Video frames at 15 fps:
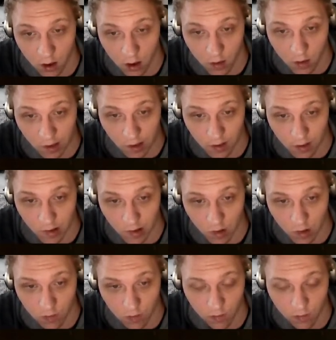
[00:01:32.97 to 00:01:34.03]
tick this
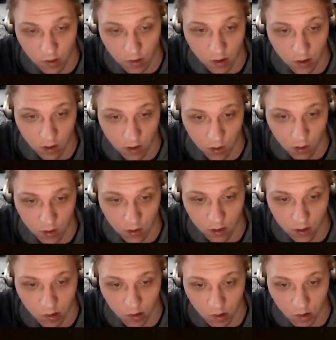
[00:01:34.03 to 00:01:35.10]
off if it's ticked on, tick
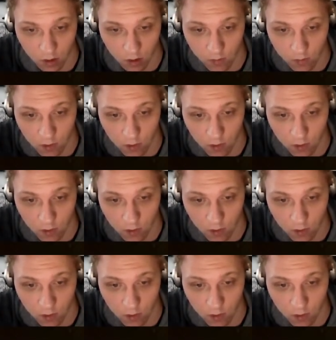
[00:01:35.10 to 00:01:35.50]
this off.